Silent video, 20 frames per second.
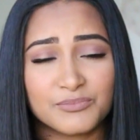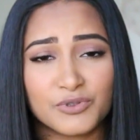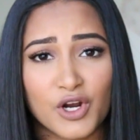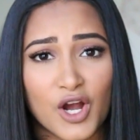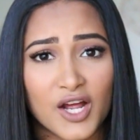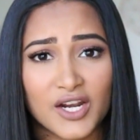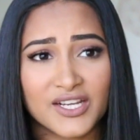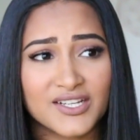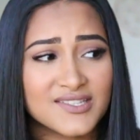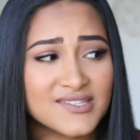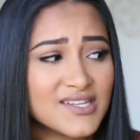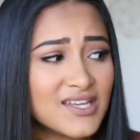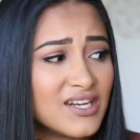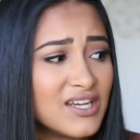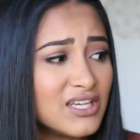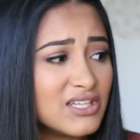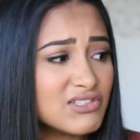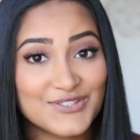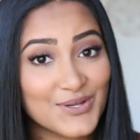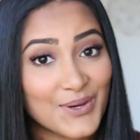products in
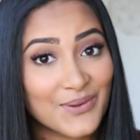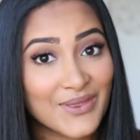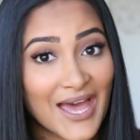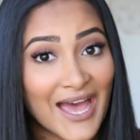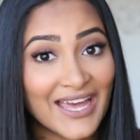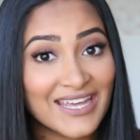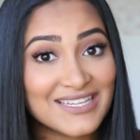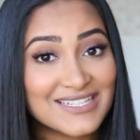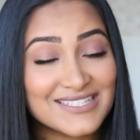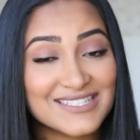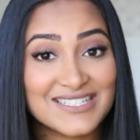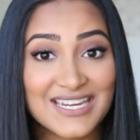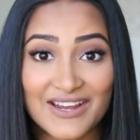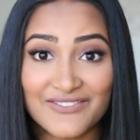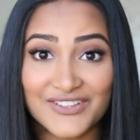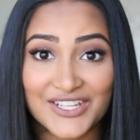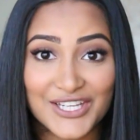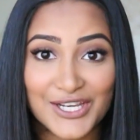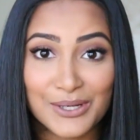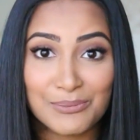it. So that is
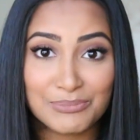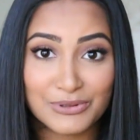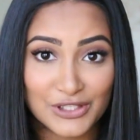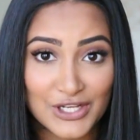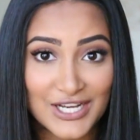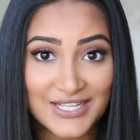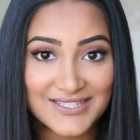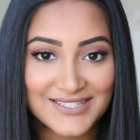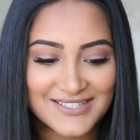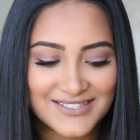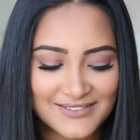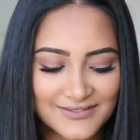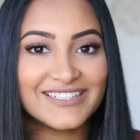definitely a plus.